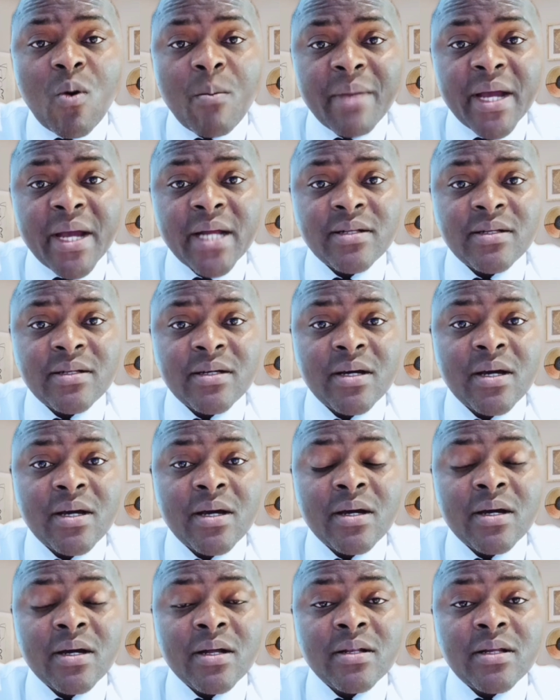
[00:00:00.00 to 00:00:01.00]

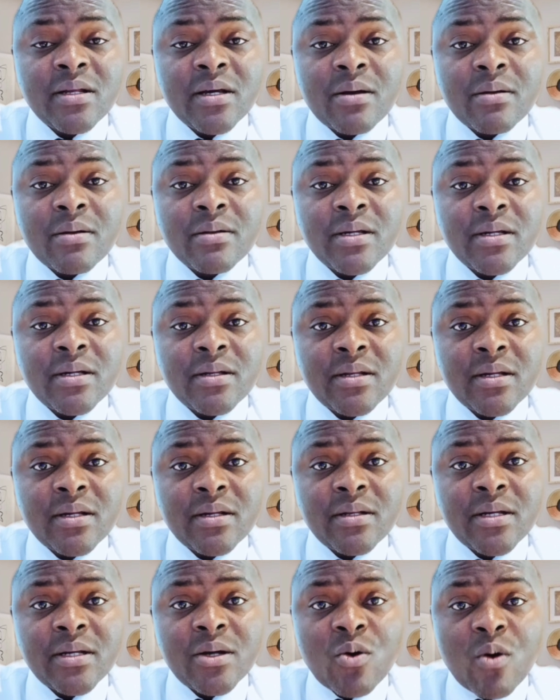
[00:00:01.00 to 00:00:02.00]
commend
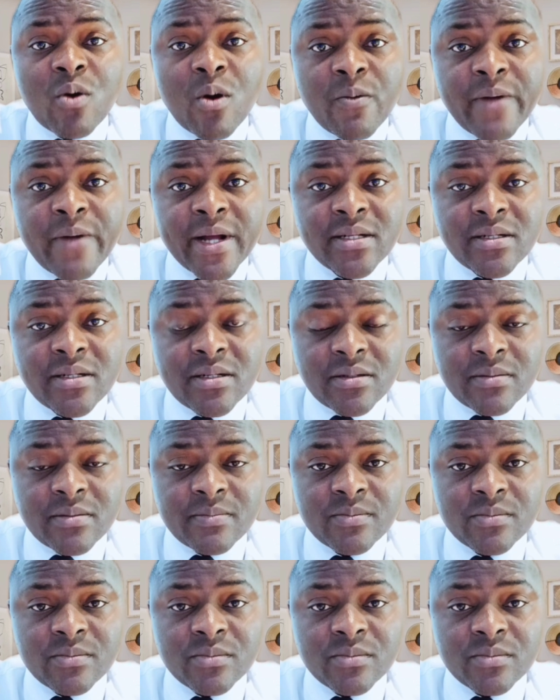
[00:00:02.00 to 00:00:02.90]
the current